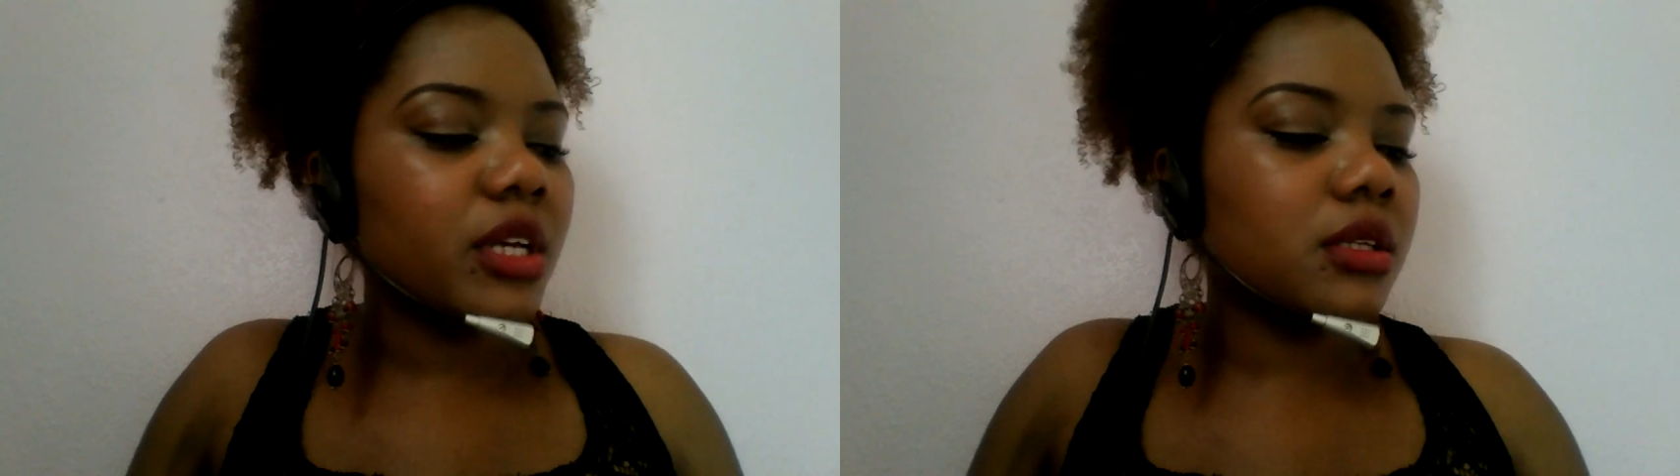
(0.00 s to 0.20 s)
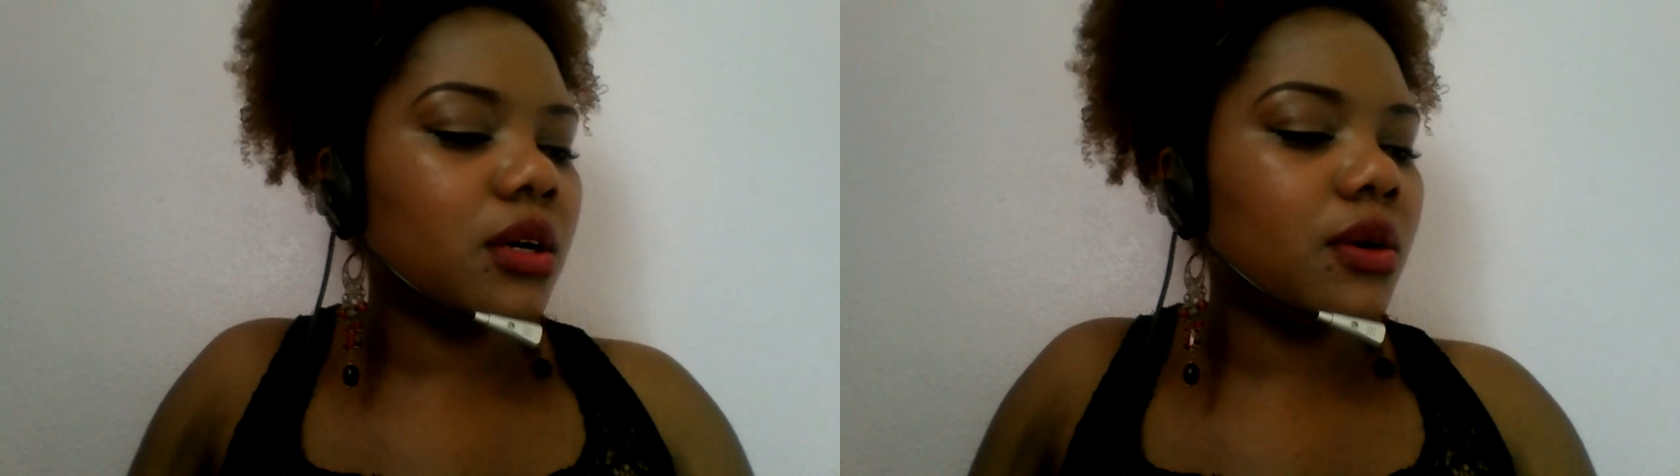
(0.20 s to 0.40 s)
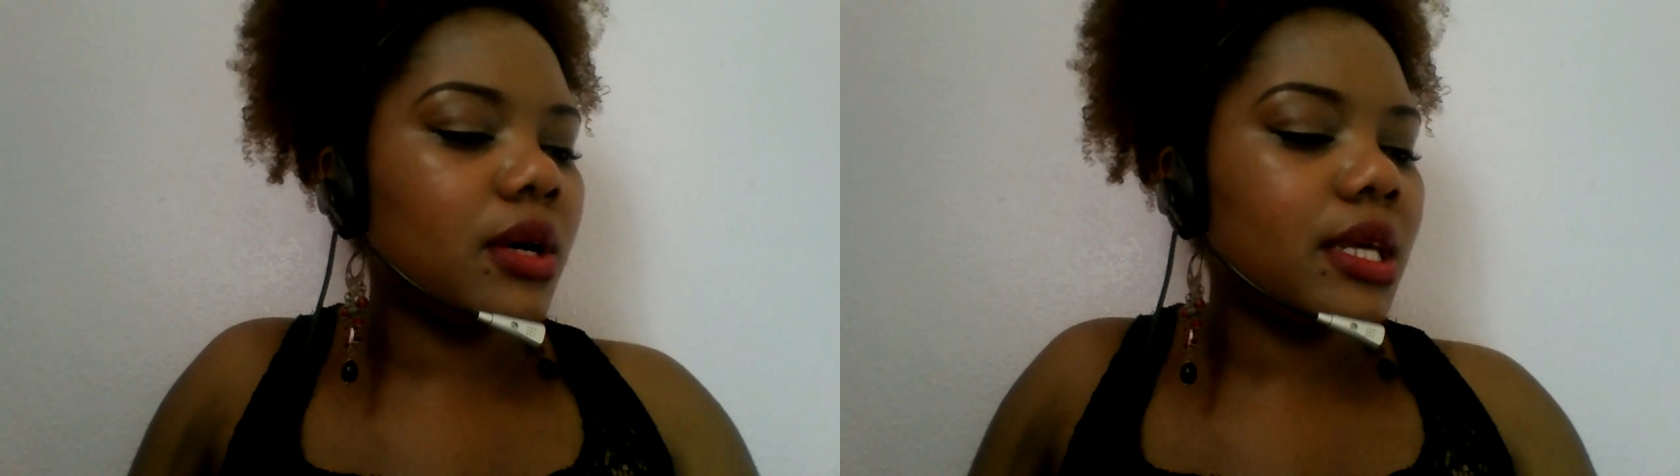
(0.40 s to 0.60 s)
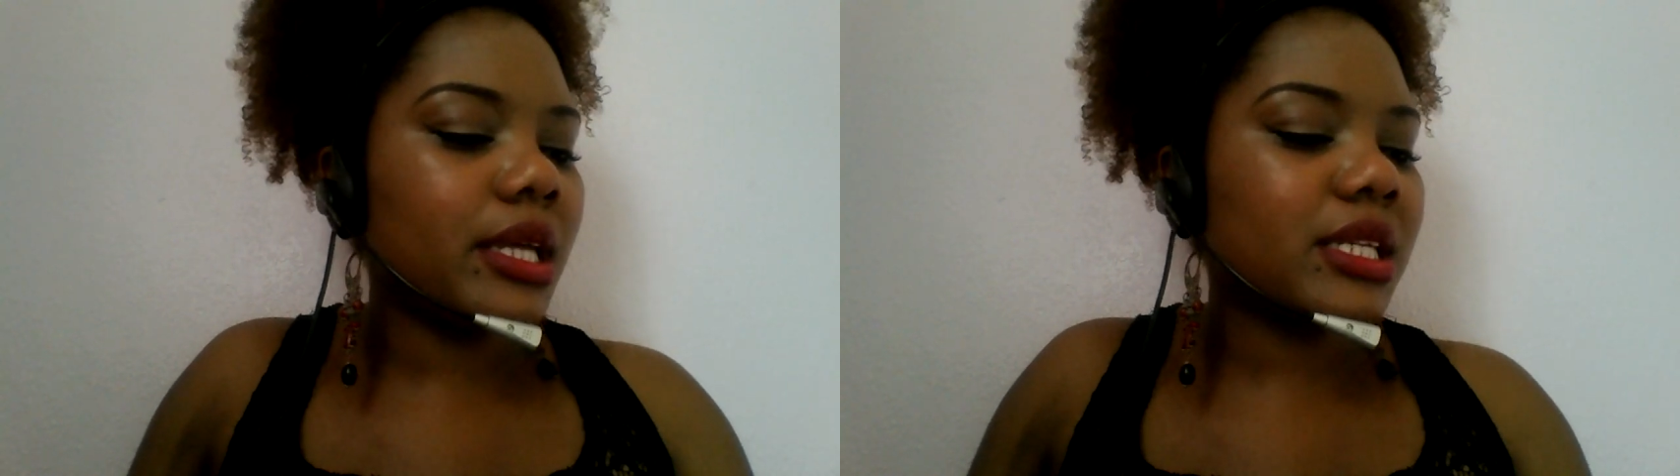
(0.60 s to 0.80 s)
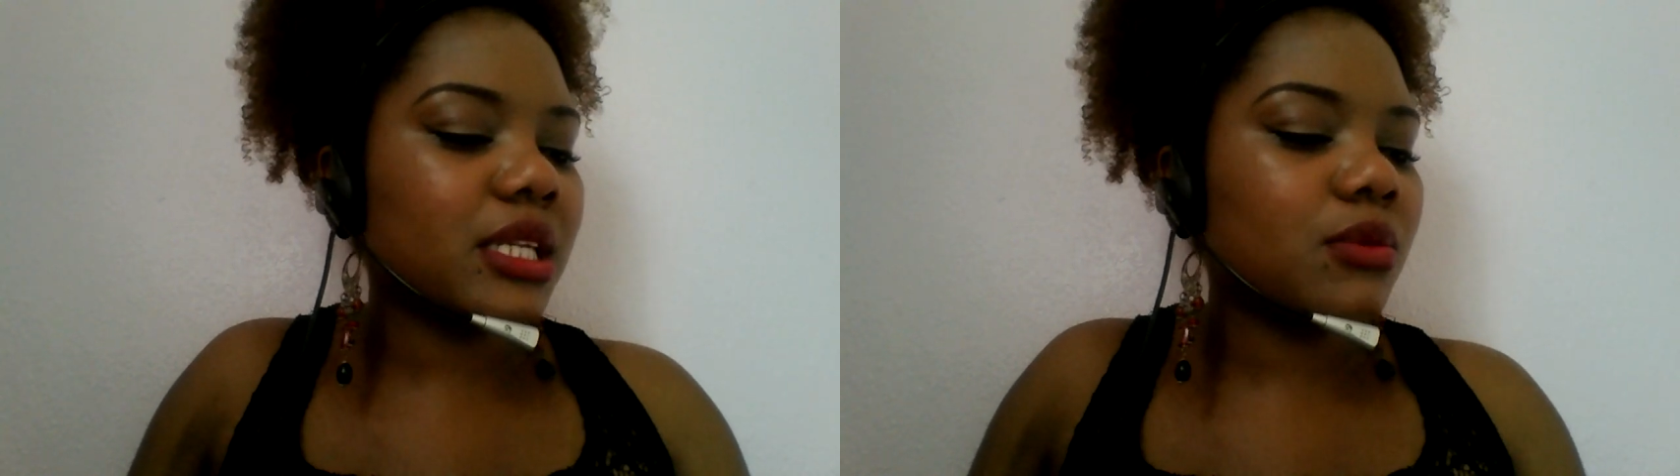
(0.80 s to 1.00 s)
so
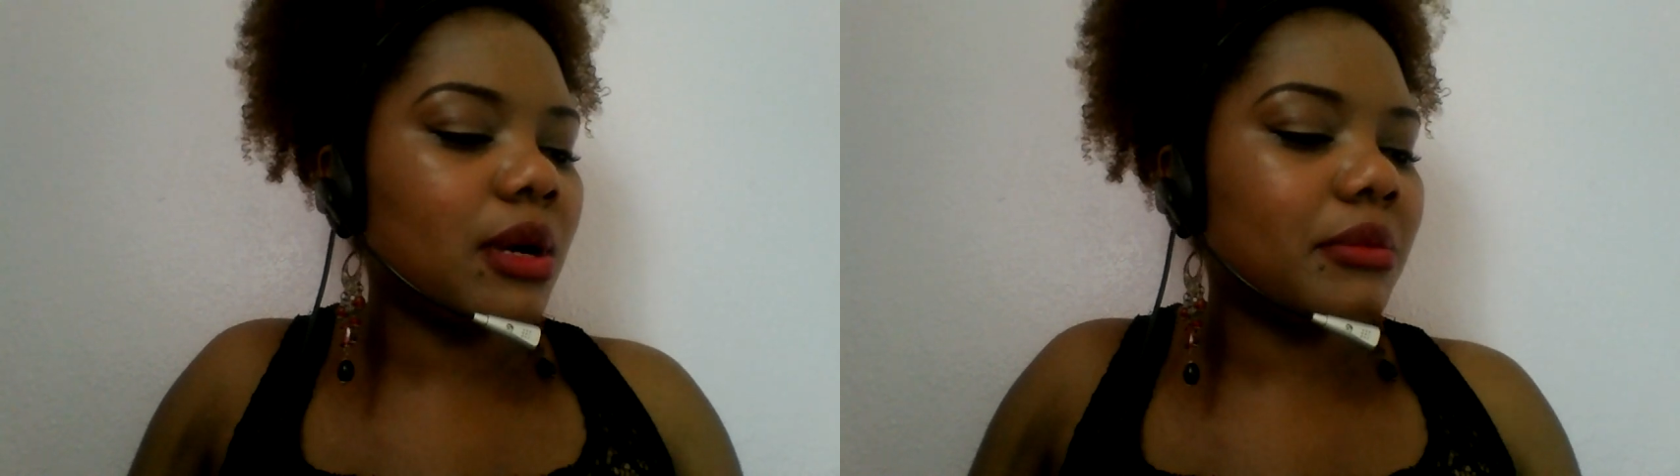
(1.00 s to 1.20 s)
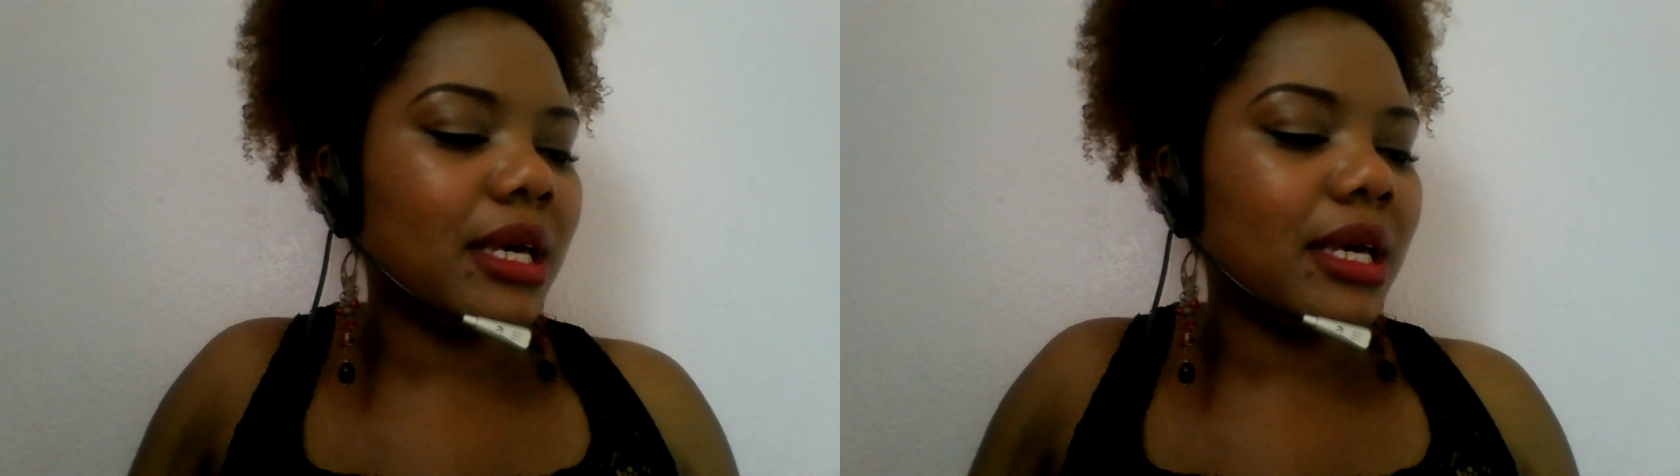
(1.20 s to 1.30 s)
yes that's what i'm